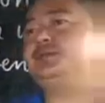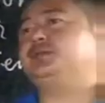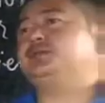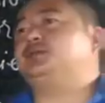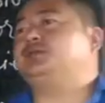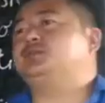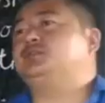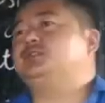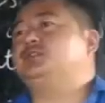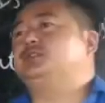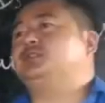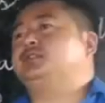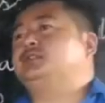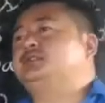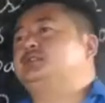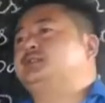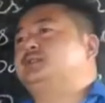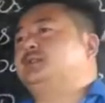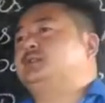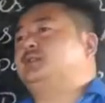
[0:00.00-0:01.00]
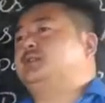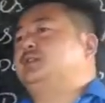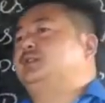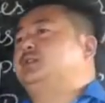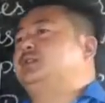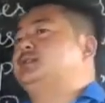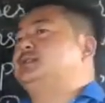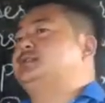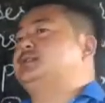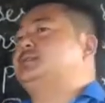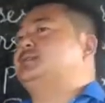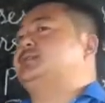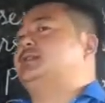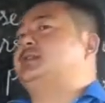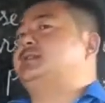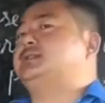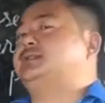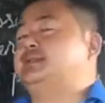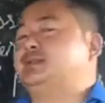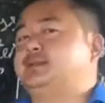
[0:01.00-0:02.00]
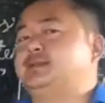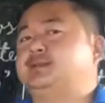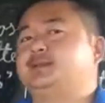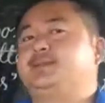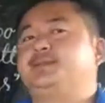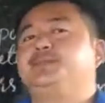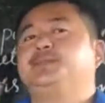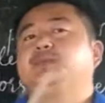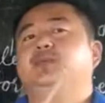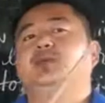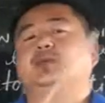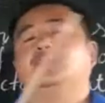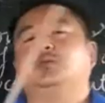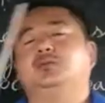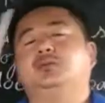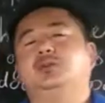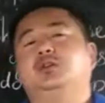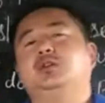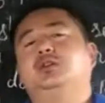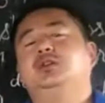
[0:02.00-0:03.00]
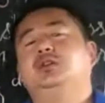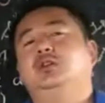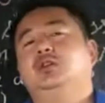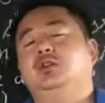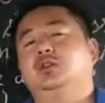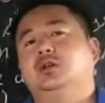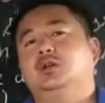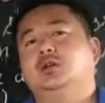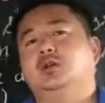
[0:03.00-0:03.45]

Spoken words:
the words, in some cases, we